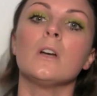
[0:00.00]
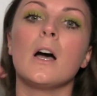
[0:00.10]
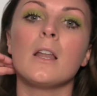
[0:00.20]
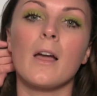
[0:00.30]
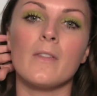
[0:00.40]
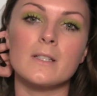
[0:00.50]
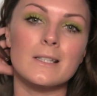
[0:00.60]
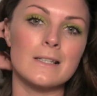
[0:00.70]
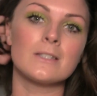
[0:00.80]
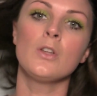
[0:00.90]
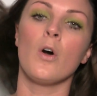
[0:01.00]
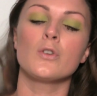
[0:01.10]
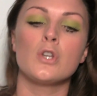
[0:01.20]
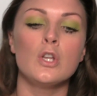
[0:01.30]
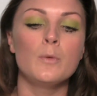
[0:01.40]
I like this because it's
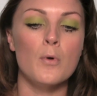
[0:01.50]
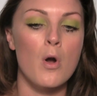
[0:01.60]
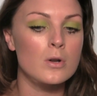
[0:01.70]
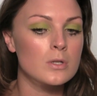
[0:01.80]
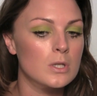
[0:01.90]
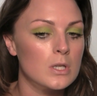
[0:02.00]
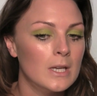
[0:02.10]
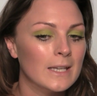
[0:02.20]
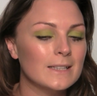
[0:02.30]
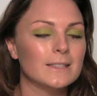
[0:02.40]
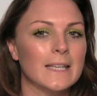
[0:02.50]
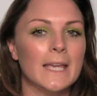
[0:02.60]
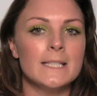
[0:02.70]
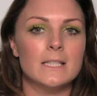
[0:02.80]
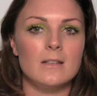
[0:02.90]
not too bronze.
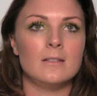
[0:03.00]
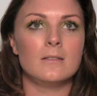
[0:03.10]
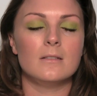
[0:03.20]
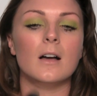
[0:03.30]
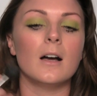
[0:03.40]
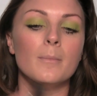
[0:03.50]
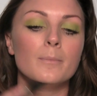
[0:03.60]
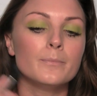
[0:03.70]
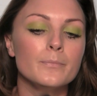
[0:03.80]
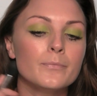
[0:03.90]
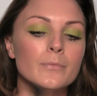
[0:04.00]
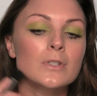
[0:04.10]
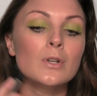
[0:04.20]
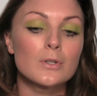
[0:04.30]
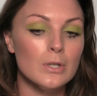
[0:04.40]
It doesn't,
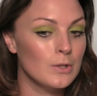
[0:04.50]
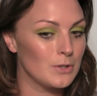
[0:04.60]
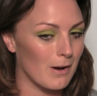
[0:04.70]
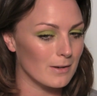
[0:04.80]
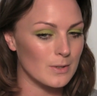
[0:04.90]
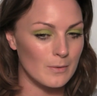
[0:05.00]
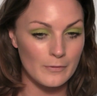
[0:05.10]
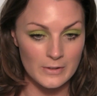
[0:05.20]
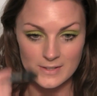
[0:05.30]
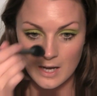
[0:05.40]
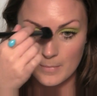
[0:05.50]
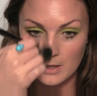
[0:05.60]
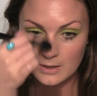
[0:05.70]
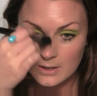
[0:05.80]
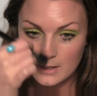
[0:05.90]
it's not too dark, so for
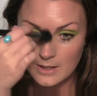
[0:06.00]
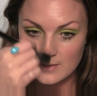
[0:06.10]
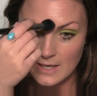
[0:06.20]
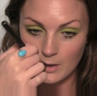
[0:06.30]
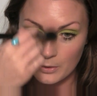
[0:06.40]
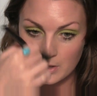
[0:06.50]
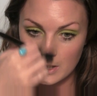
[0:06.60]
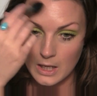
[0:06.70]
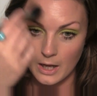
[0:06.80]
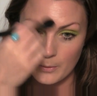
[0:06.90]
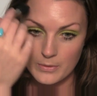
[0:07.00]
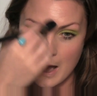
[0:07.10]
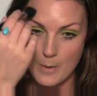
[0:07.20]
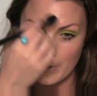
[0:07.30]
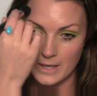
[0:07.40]
summer, it gives a healthy glow
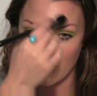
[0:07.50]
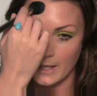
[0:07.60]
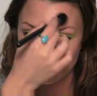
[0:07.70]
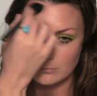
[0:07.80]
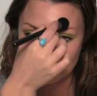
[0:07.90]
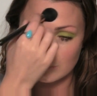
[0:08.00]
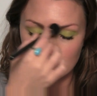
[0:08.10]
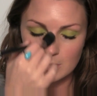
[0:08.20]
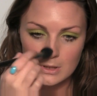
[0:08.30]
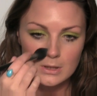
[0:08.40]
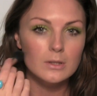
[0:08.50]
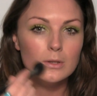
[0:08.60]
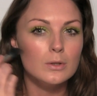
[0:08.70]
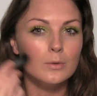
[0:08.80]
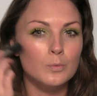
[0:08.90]
without being
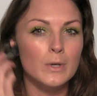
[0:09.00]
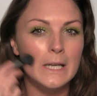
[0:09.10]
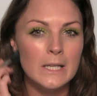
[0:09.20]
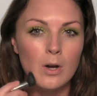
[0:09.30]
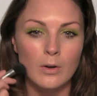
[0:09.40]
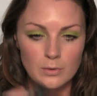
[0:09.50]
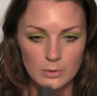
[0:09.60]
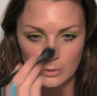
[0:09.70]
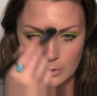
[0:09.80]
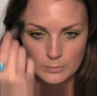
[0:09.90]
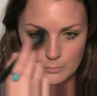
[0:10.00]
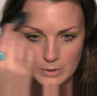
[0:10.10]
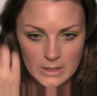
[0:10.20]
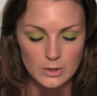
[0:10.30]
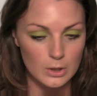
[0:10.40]
really contoured and
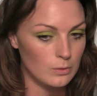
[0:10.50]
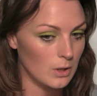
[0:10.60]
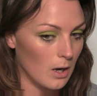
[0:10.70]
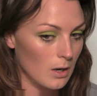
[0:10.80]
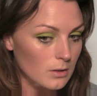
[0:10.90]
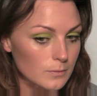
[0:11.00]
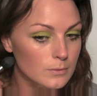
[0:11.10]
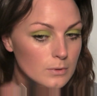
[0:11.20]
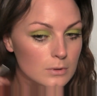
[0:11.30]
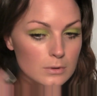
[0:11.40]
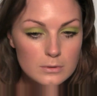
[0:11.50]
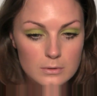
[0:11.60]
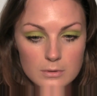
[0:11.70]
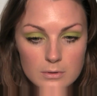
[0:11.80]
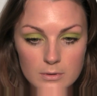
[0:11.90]
really too dark.
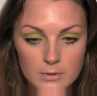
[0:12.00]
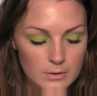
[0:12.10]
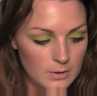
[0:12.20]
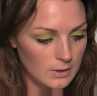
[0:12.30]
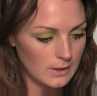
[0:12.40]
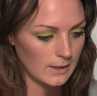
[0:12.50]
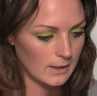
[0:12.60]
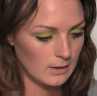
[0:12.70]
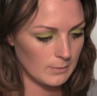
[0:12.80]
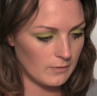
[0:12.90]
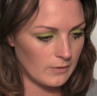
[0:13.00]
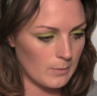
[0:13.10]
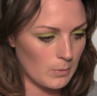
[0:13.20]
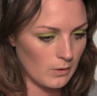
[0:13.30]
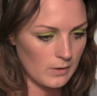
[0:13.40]
Okay, let me
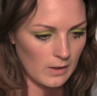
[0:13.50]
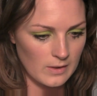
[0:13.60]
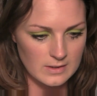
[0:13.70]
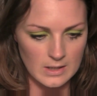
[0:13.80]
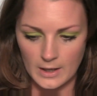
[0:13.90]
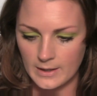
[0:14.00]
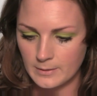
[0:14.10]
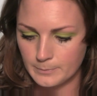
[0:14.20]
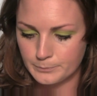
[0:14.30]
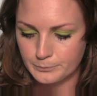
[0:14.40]
find one on the other side.